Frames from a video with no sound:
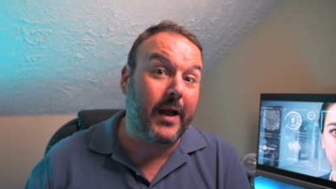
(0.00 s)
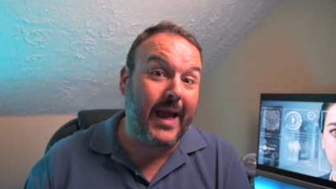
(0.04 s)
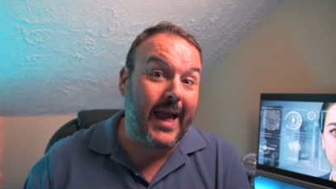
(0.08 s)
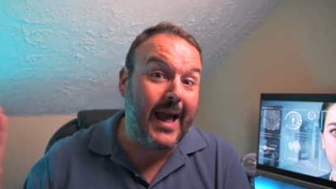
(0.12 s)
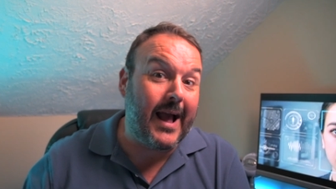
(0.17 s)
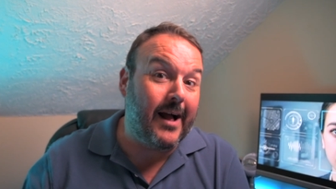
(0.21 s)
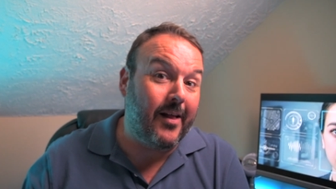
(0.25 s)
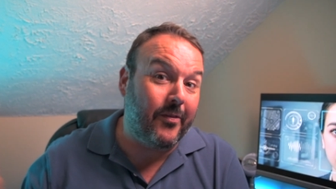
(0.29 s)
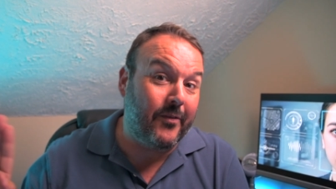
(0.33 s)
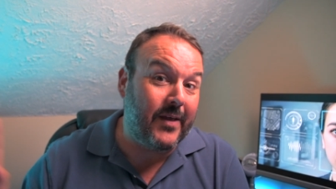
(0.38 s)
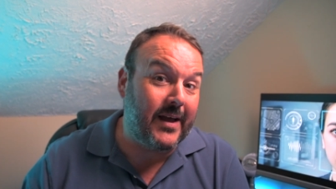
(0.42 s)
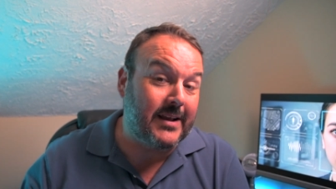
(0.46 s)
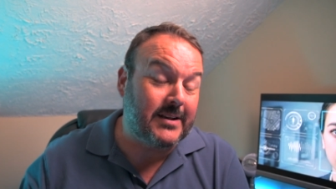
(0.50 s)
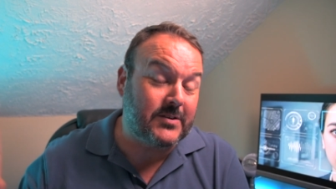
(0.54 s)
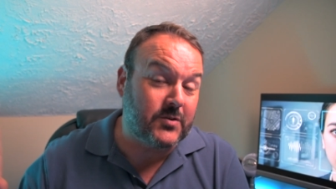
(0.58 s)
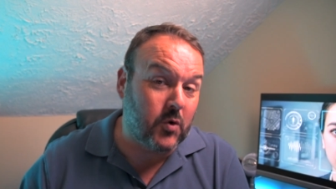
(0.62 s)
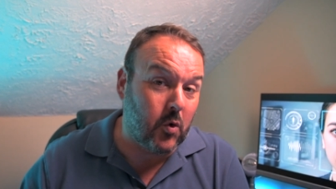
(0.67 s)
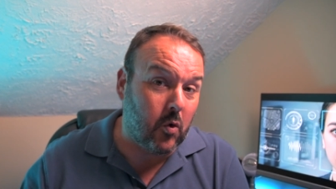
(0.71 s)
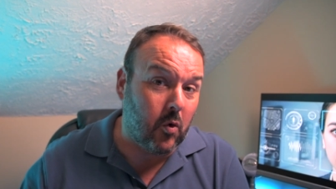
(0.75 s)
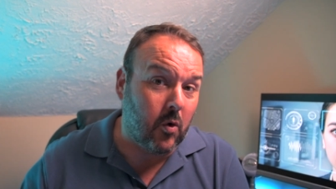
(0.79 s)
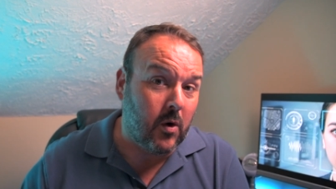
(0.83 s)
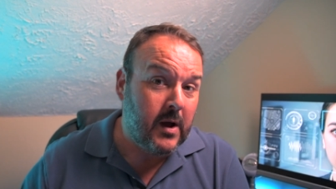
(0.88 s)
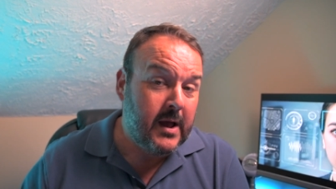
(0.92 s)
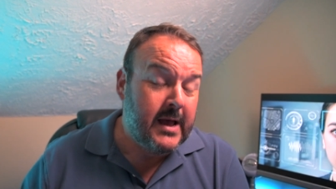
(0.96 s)
out that
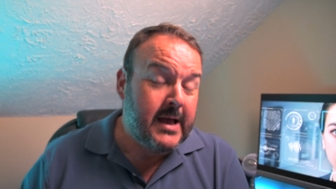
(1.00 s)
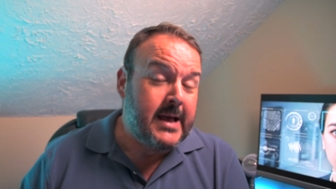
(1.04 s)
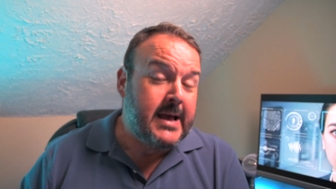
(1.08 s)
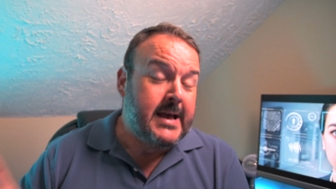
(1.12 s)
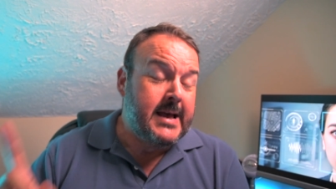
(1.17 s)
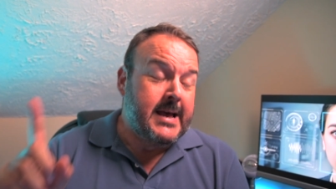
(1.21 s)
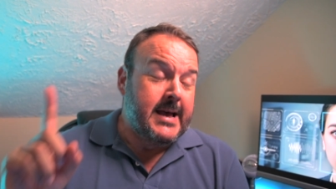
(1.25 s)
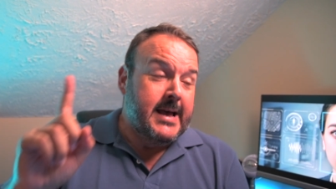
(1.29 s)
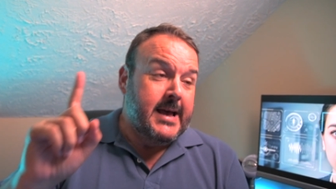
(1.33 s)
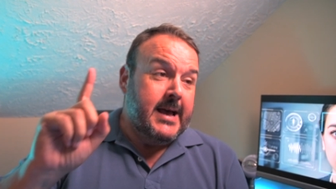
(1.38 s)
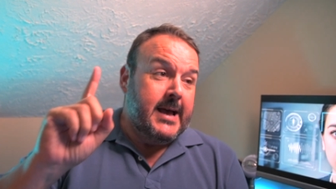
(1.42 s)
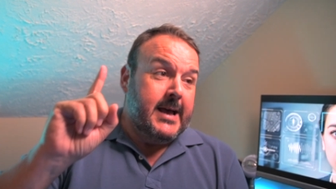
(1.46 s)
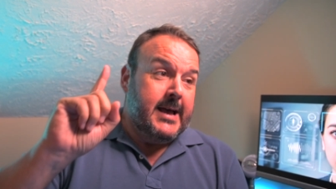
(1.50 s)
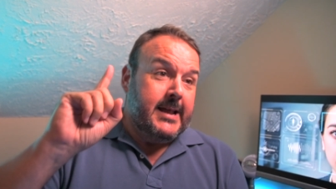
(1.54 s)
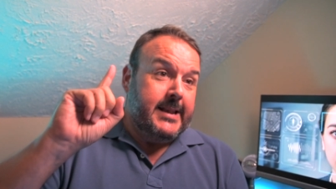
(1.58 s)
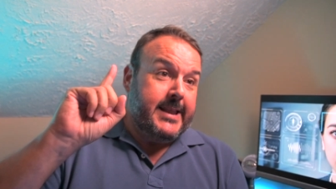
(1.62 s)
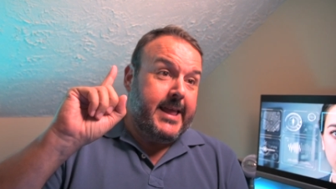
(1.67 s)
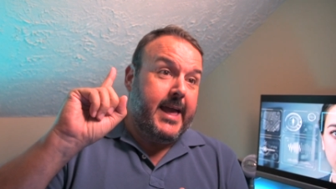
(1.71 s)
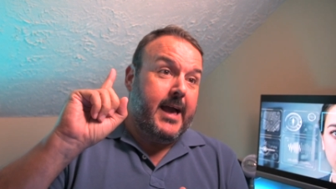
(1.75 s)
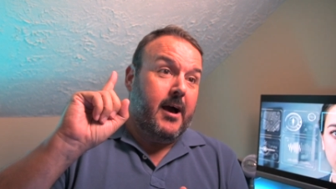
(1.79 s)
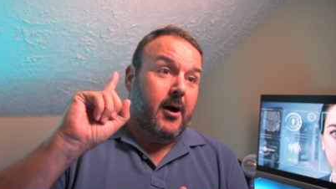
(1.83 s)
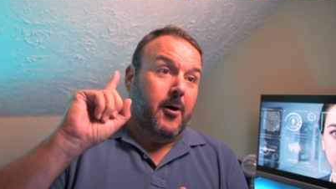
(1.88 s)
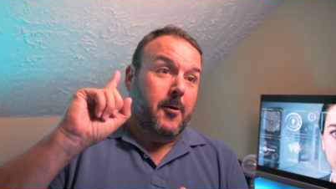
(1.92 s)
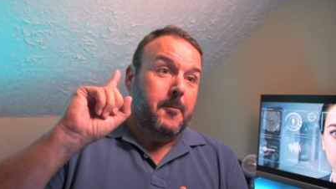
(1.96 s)
door.
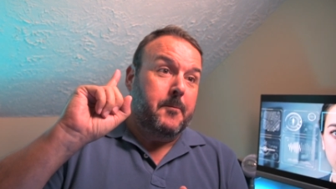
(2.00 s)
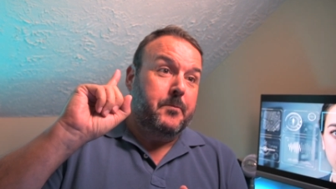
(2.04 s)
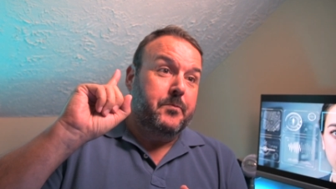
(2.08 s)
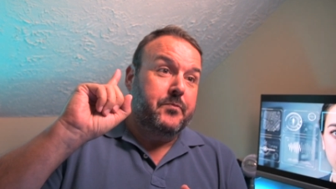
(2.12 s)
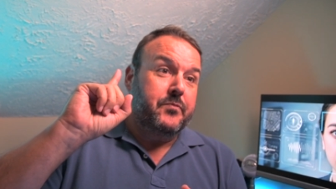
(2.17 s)
Now,